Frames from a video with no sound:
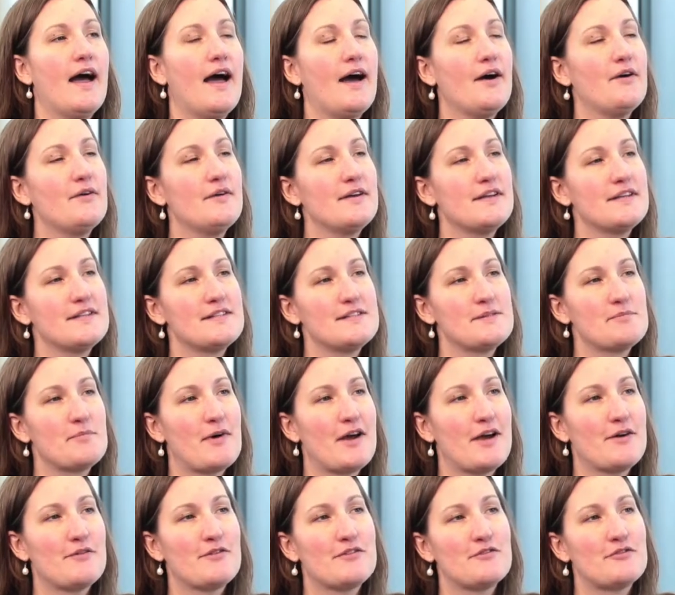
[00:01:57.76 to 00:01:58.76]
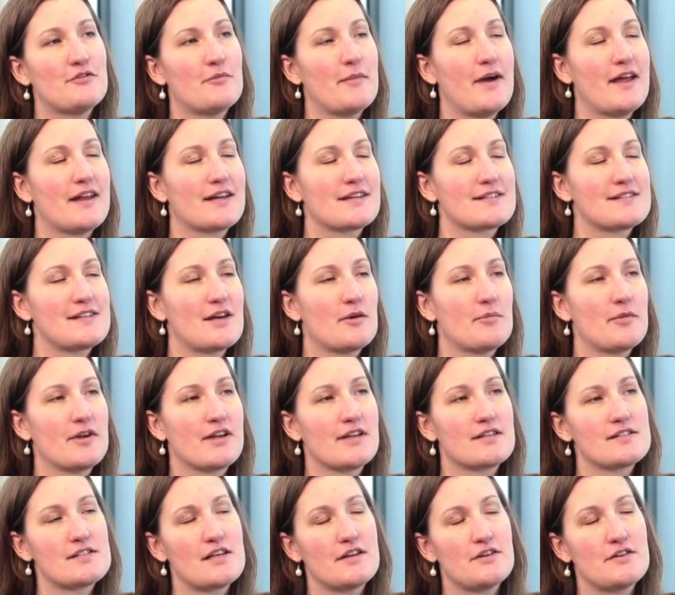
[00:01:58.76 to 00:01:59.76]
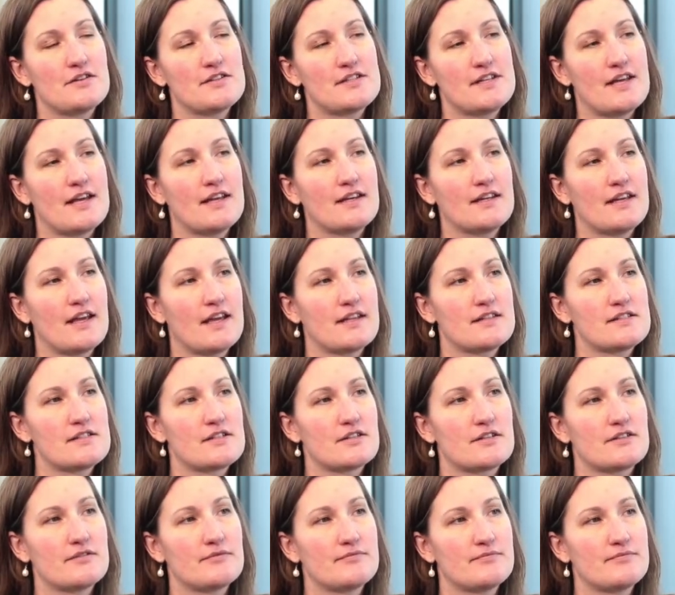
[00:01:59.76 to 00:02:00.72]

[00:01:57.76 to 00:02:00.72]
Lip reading: How is bioinformatics helping us understand cancer?